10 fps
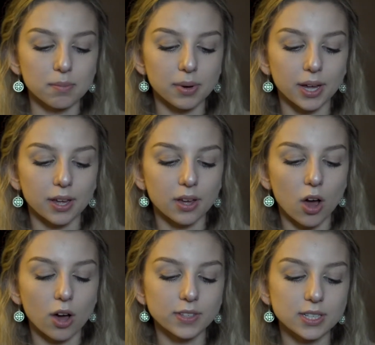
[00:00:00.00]
But
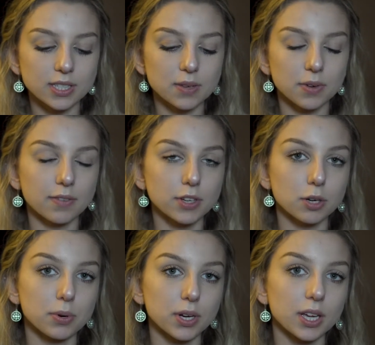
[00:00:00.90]
obviously whenever
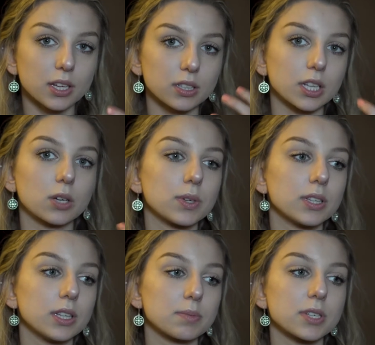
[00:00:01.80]
you're putting
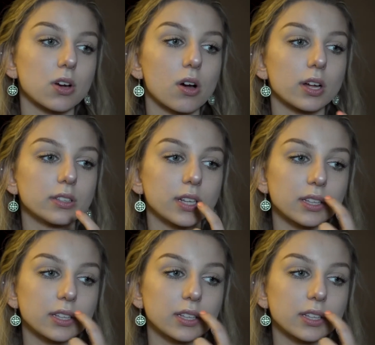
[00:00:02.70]
liquid lipstick on,